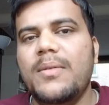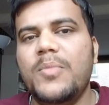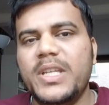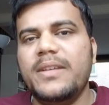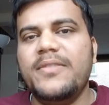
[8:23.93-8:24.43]

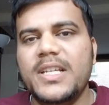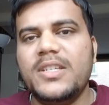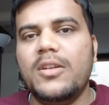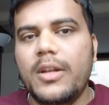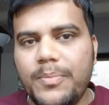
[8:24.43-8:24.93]

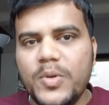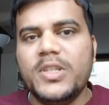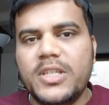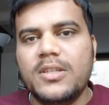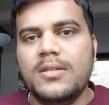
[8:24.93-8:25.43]
motivation or a
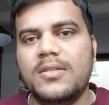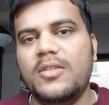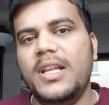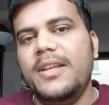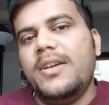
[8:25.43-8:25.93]
push,
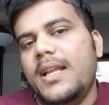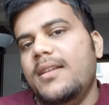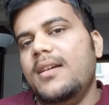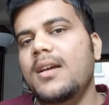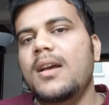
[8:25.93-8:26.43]
so that you can